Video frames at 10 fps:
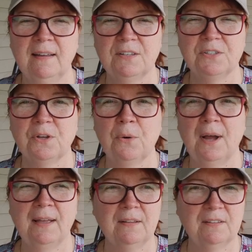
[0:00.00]
So
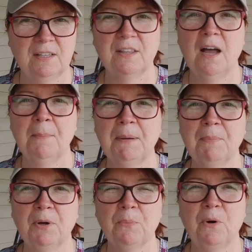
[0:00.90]
I did the
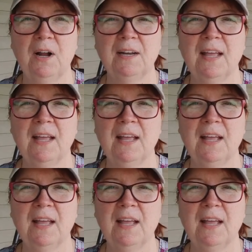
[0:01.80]
hummingbird one,